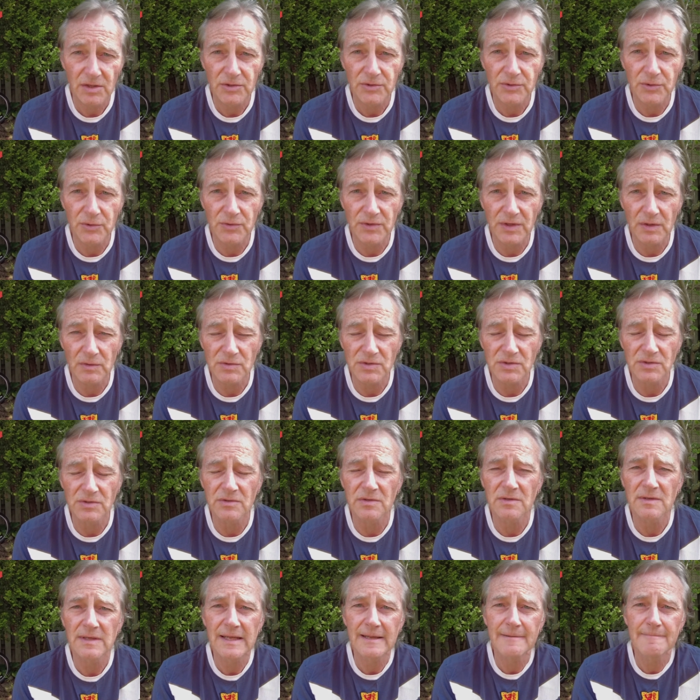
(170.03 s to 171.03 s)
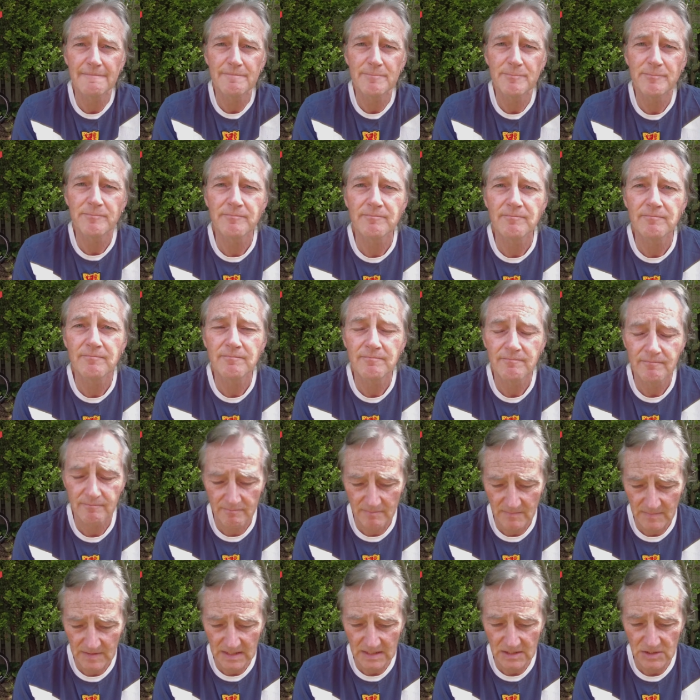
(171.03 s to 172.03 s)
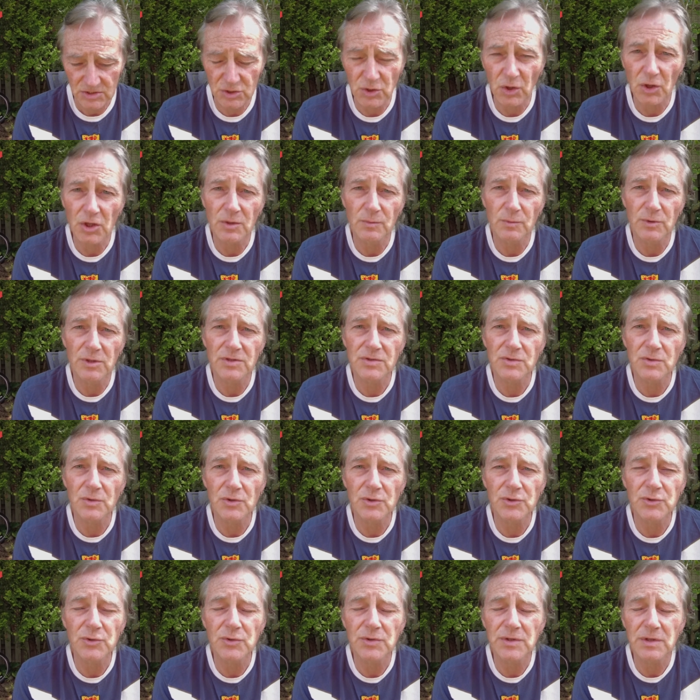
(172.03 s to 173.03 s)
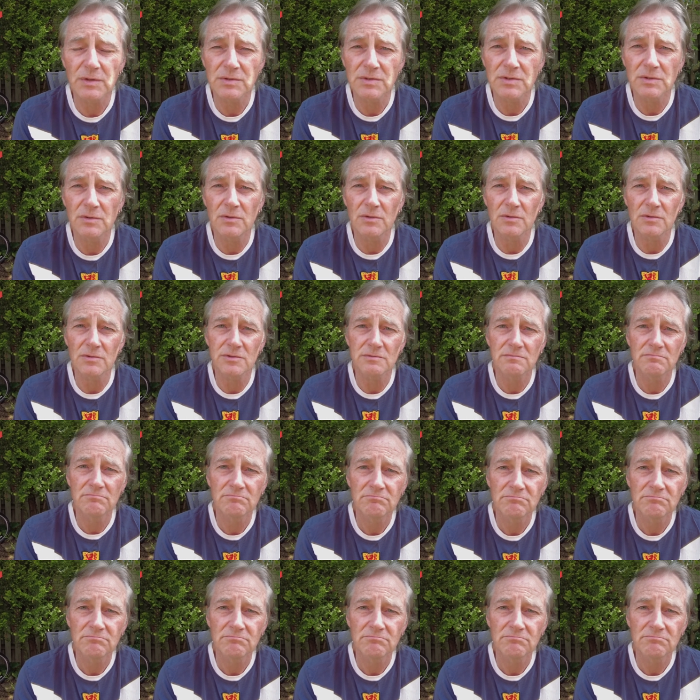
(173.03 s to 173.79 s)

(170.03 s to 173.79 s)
2,000. Scotland would have scored 2,000 goals.